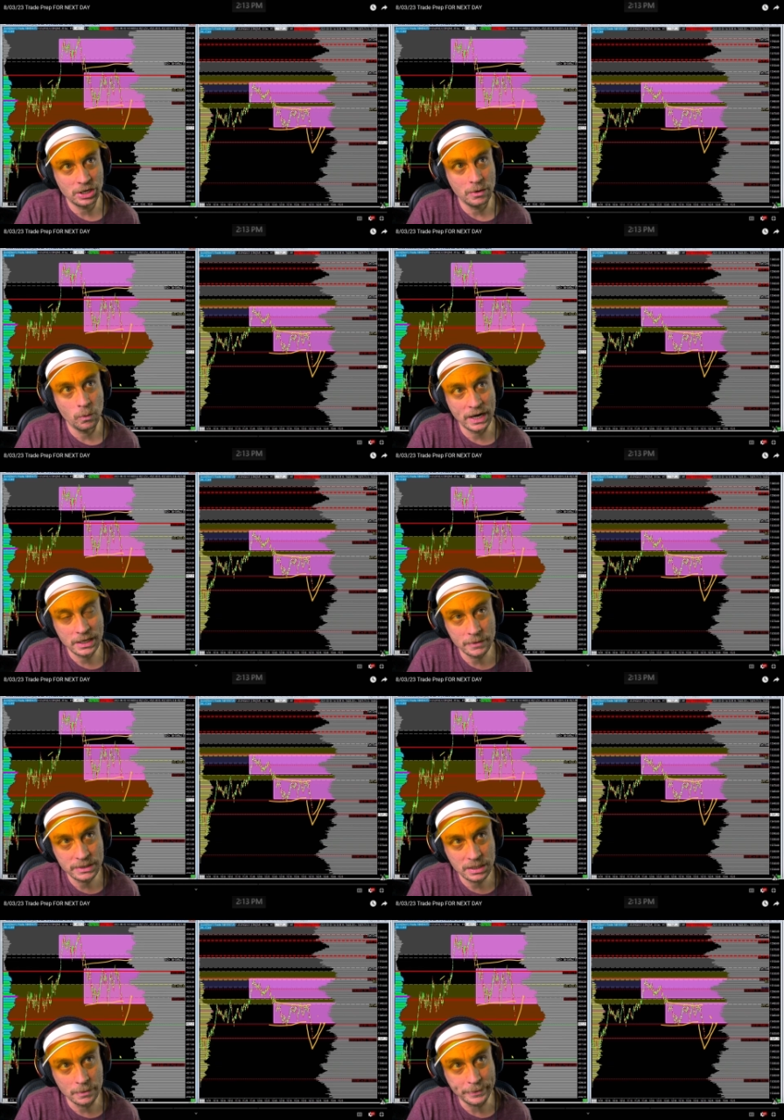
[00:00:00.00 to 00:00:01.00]
when it comes
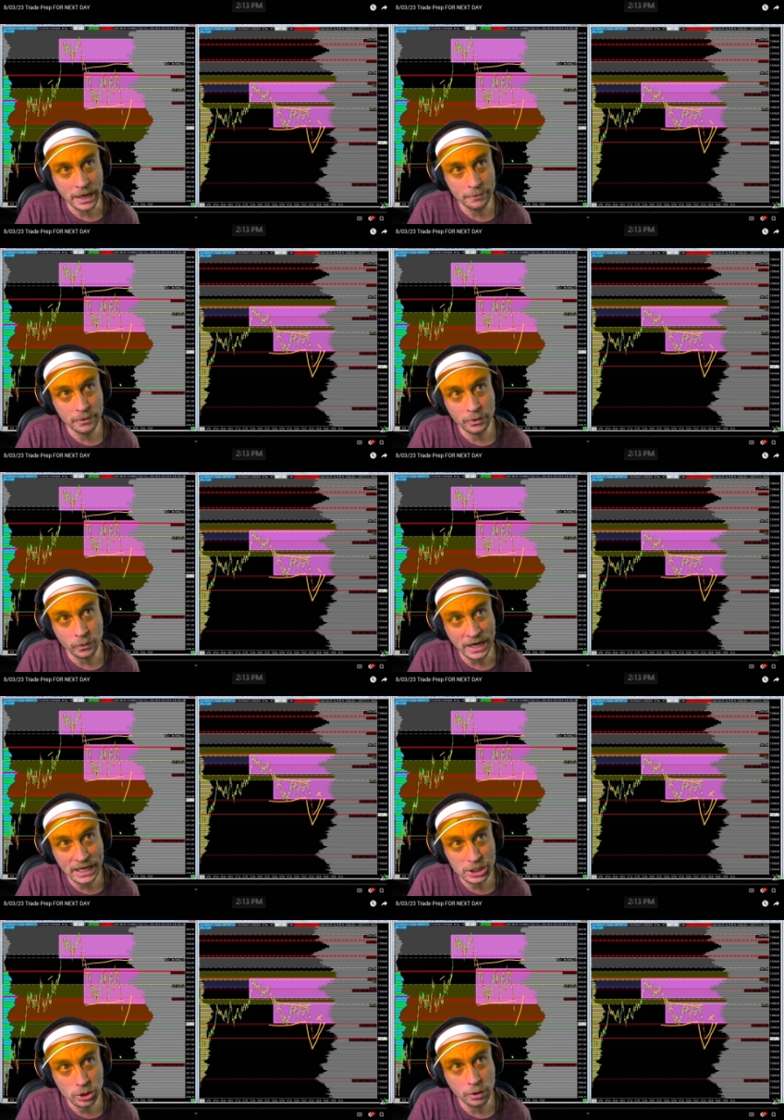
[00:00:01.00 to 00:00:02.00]
to the bottom of the
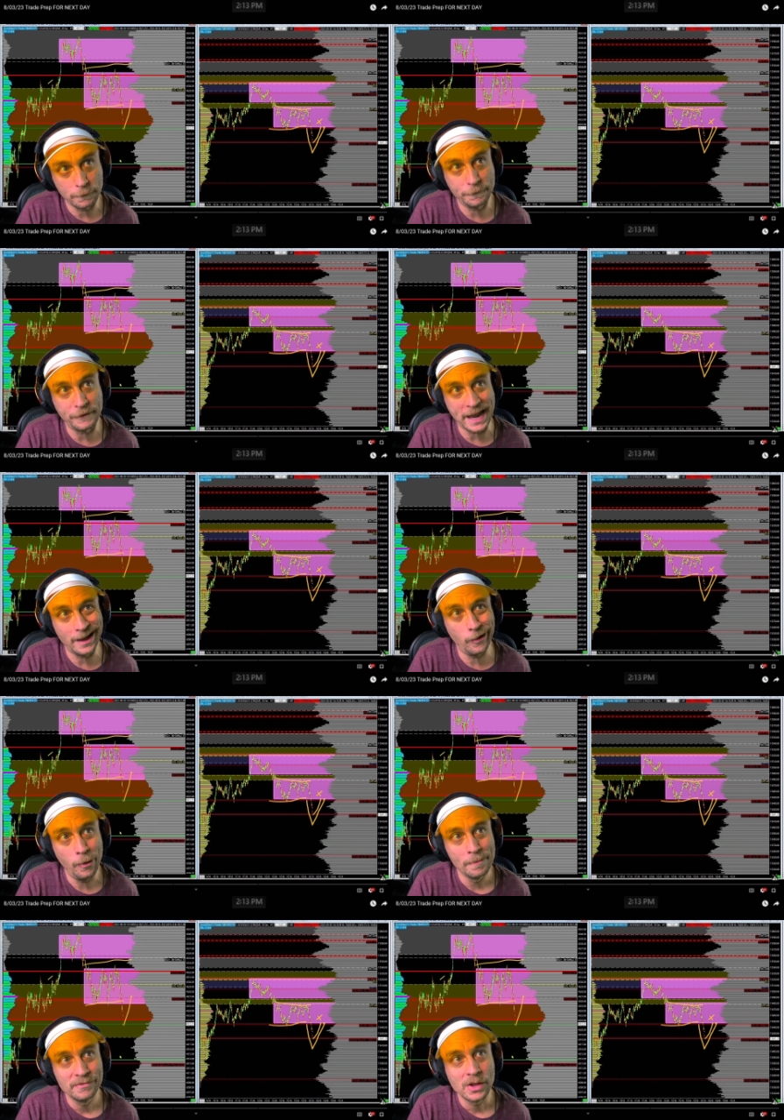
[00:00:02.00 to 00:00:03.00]
range, it could
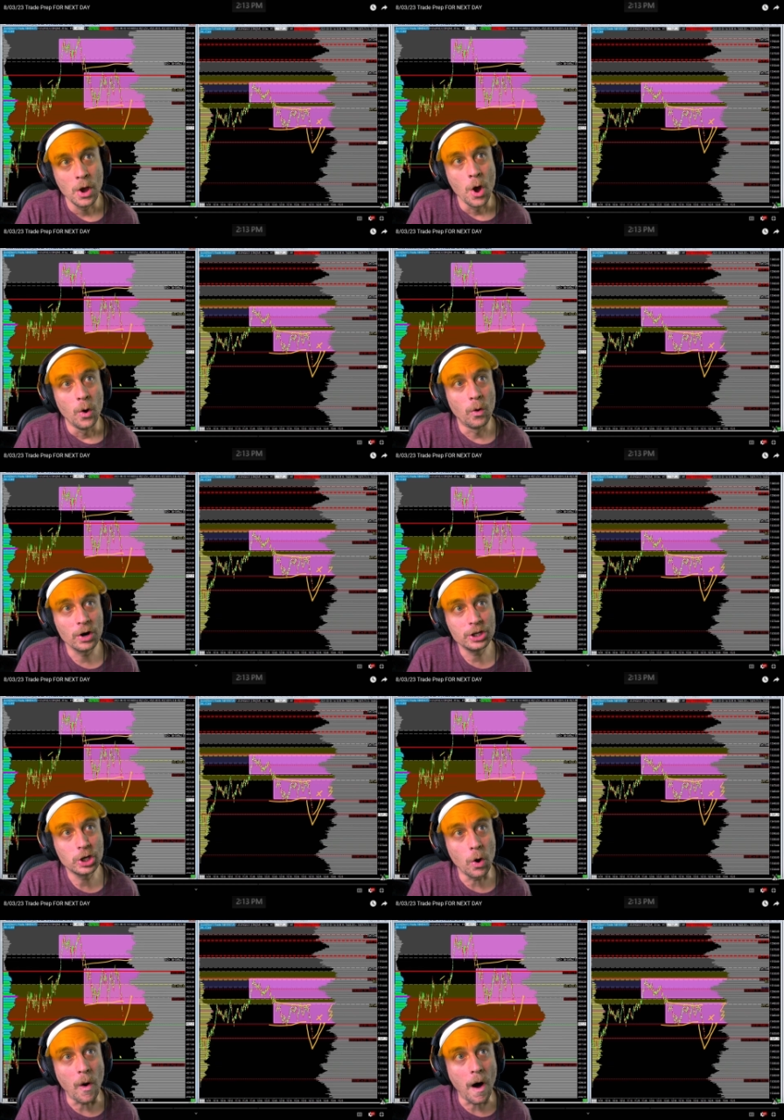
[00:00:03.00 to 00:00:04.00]
fail or it could
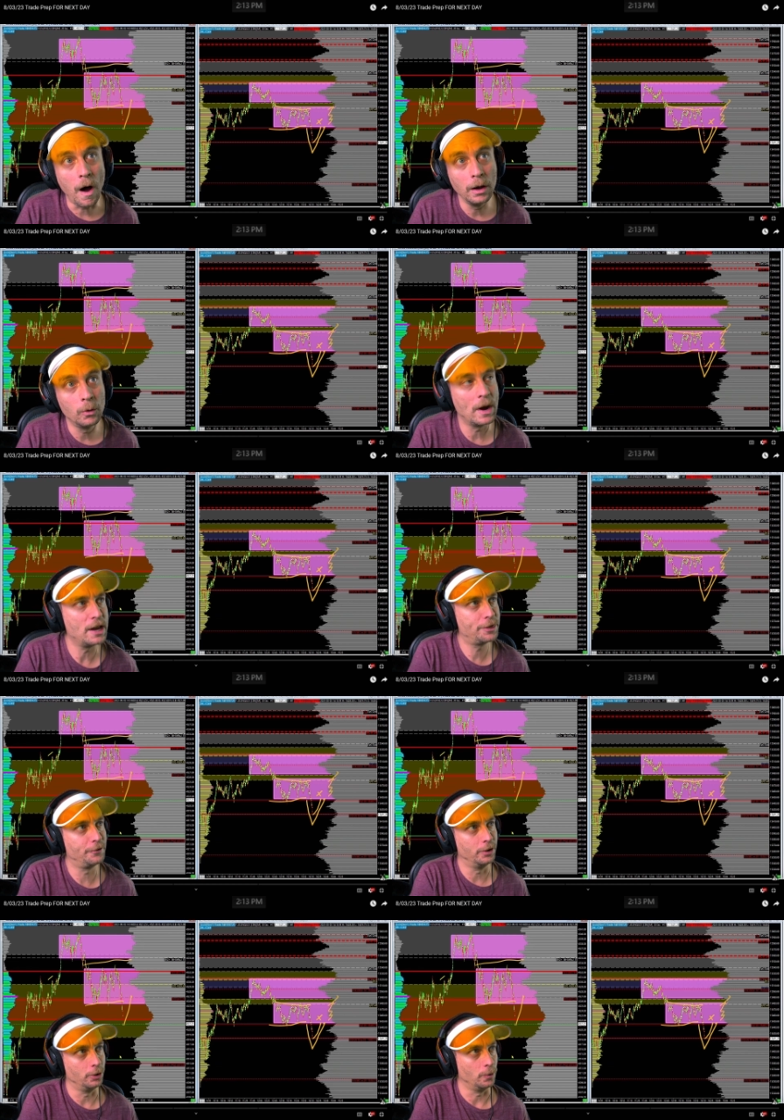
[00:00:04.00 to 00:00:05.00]
go all the way
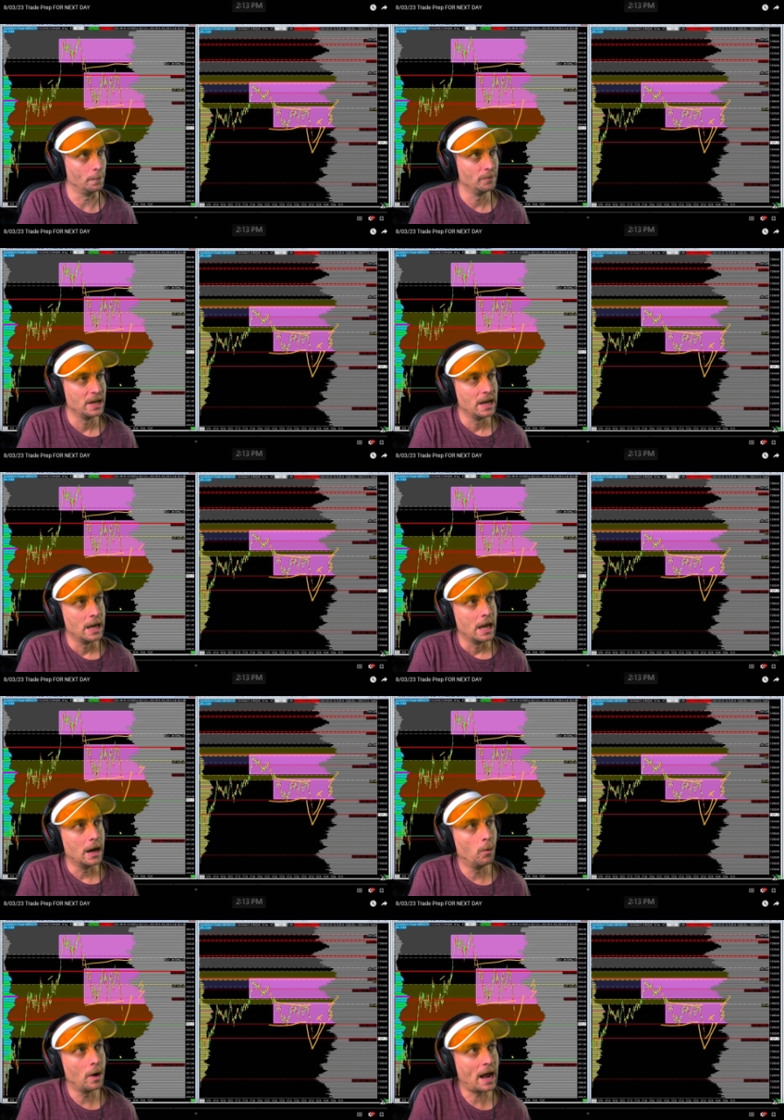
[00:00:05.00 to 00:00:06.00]
through.
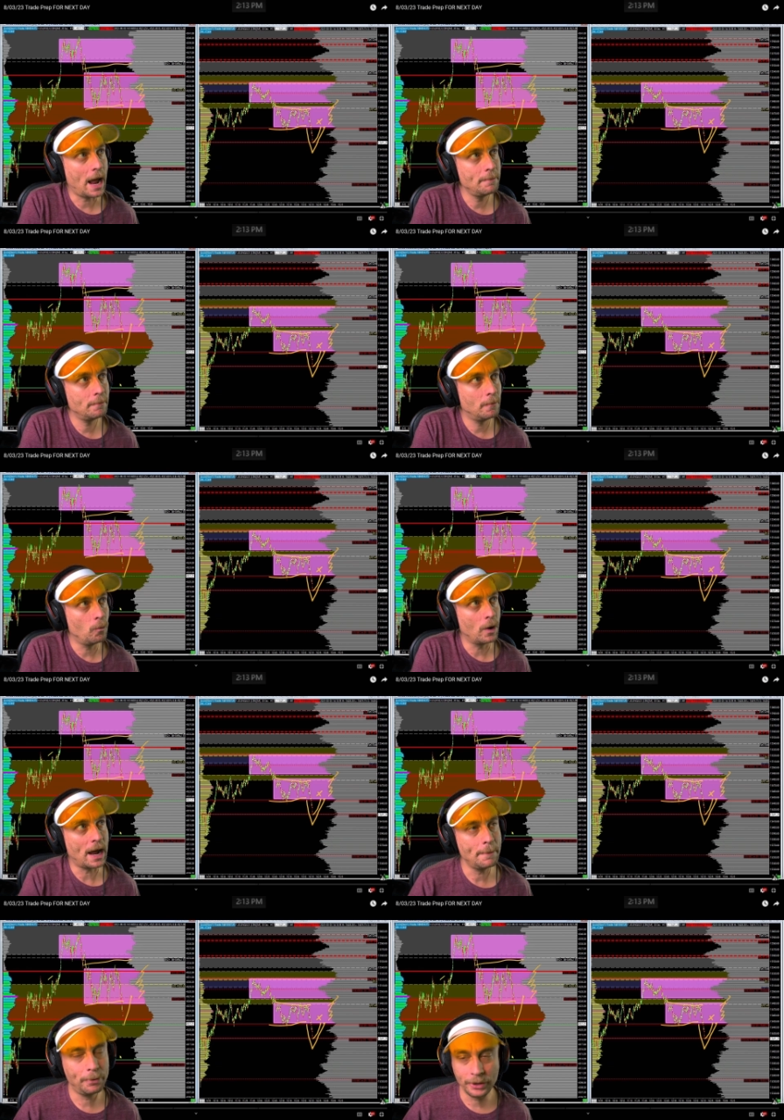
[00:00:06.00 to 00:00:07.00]
And what I'm what
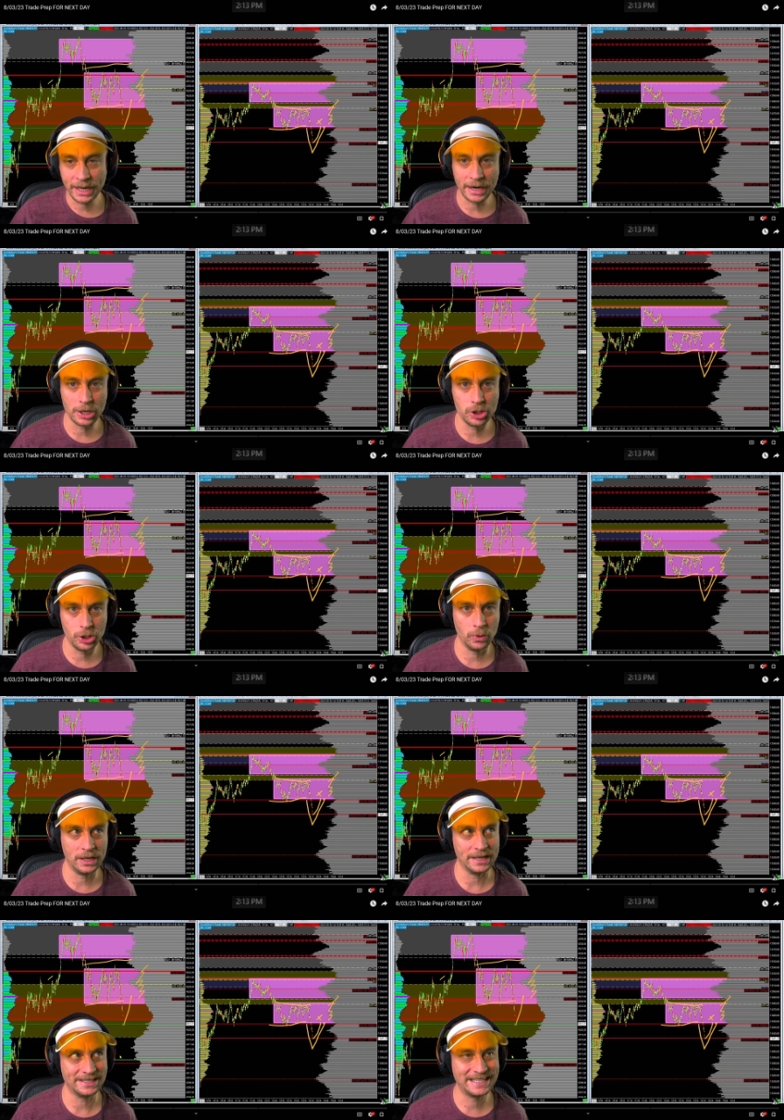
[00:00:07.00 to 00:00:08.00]
I plan on
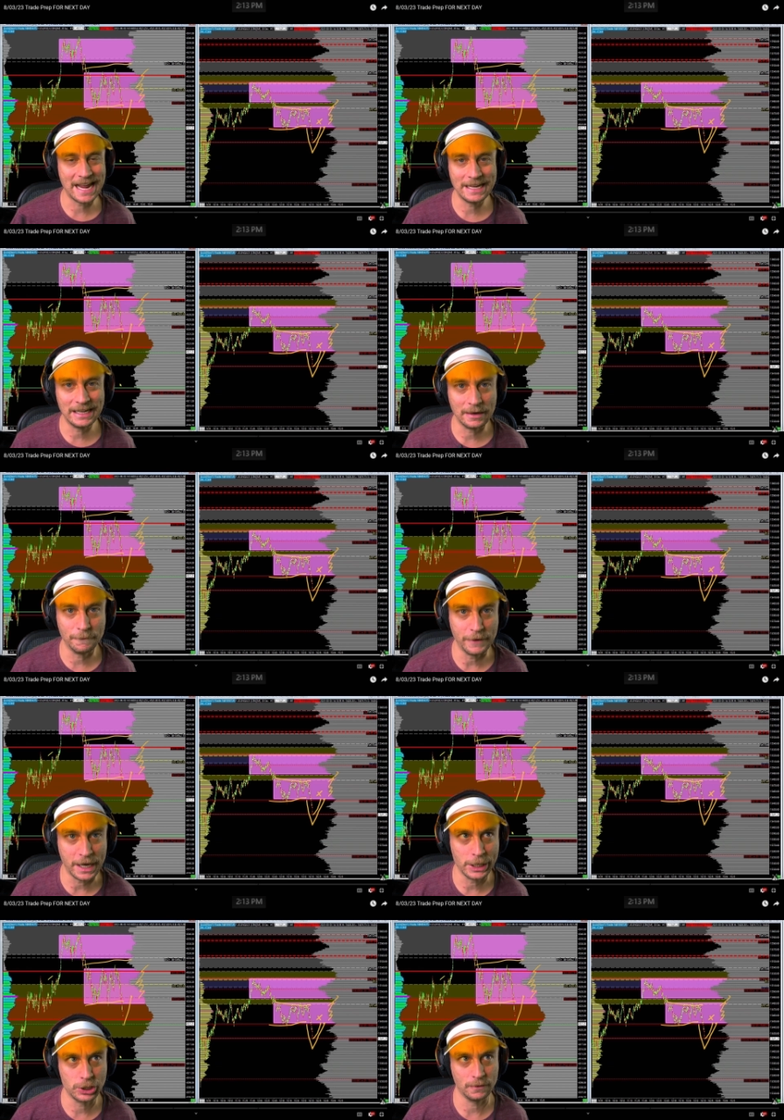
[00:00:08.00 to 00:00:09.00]
doing is taking
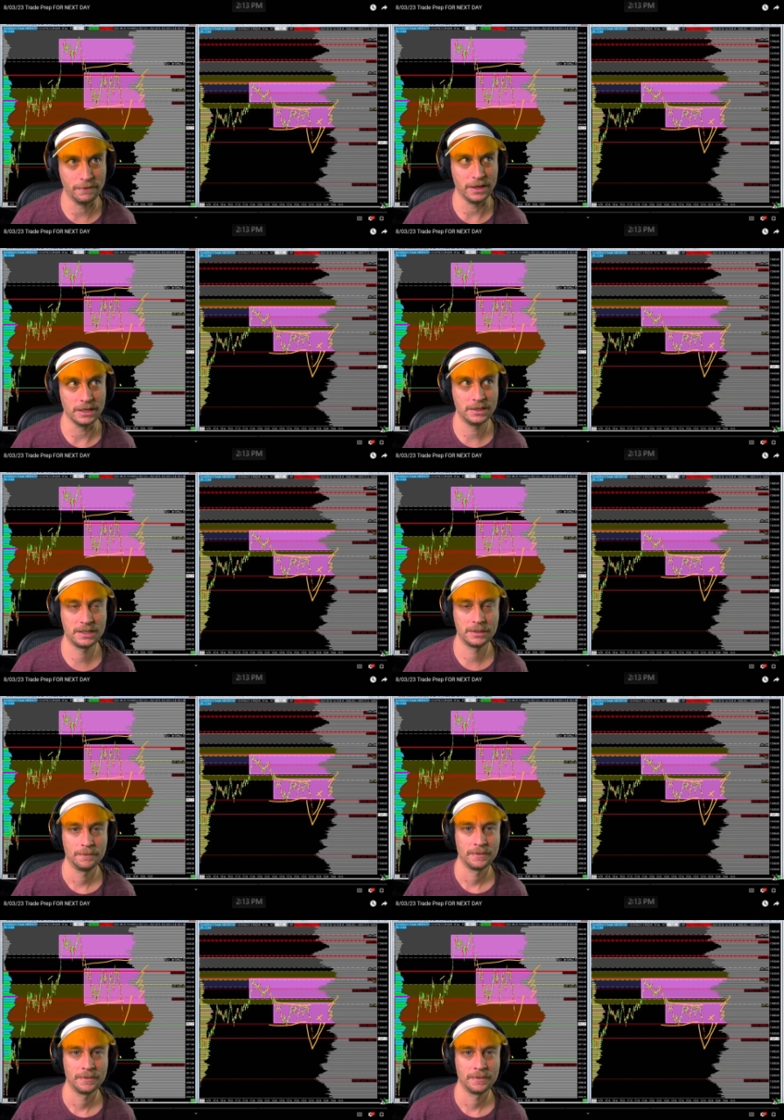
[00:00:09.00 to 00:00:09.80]
advantage of this.